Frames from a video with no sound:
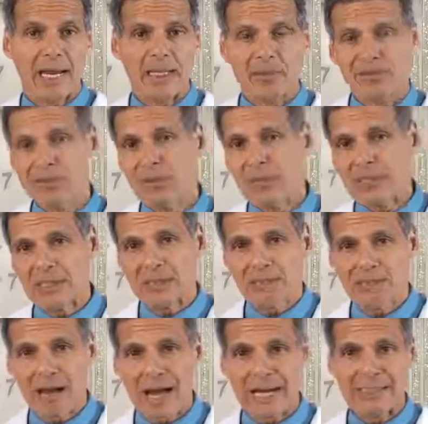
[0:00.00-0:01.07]
And the root and the
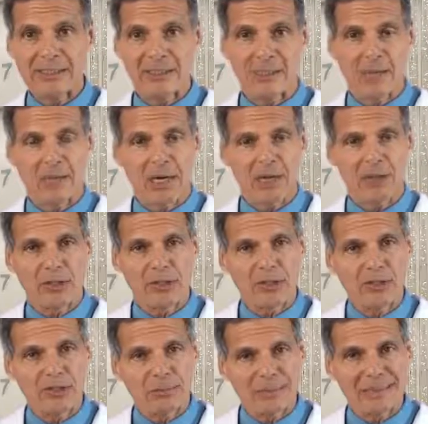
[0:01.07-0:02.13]
rhizome are
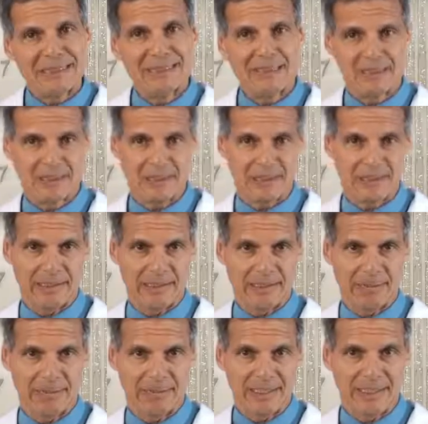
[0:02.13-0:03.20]
used
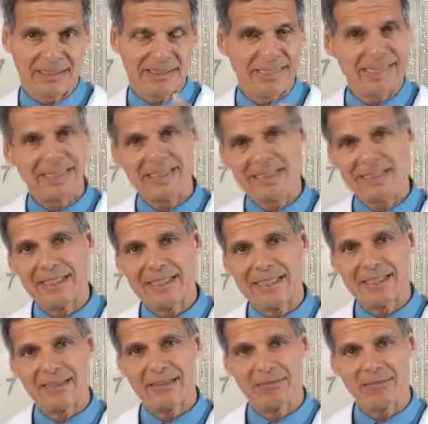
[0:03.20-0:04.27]
medicinally because they
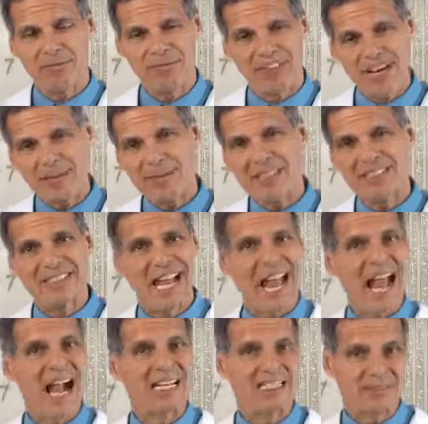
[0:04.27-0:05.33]
contain various
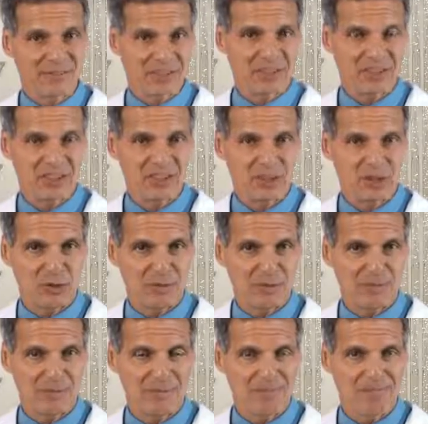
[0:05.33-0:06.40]
active
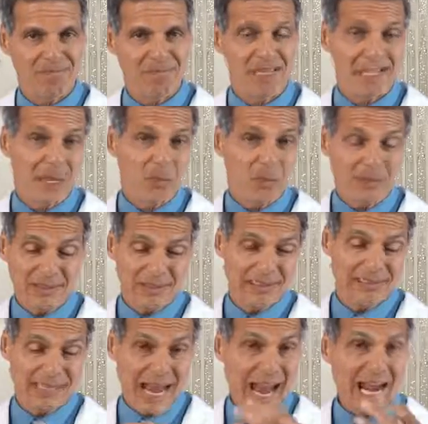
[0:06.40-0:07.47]
constituents. And what do
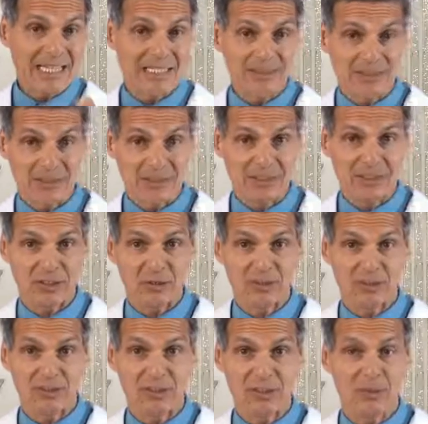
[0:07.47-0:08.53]
these active
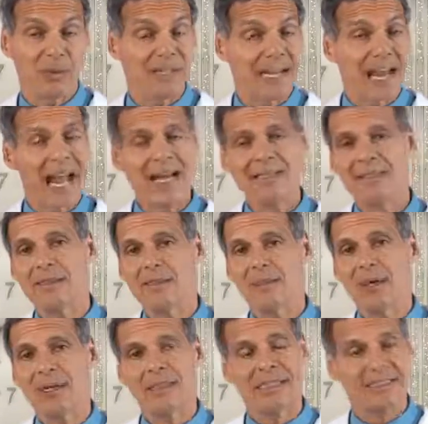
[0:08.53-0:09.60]
constituents do? Well, they act in the
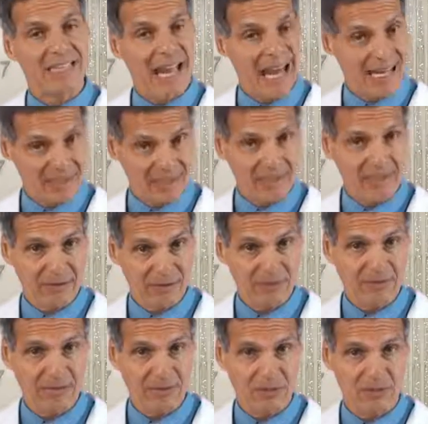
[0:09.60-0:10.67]
body as
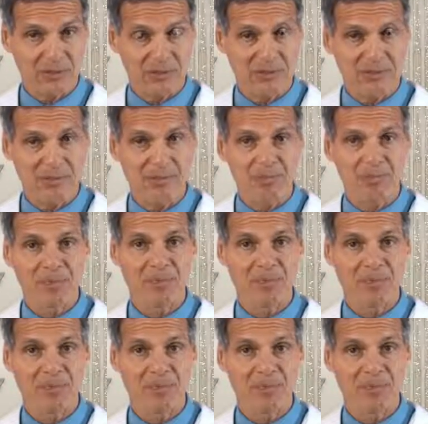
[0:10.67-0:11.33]
anti-inflammatories.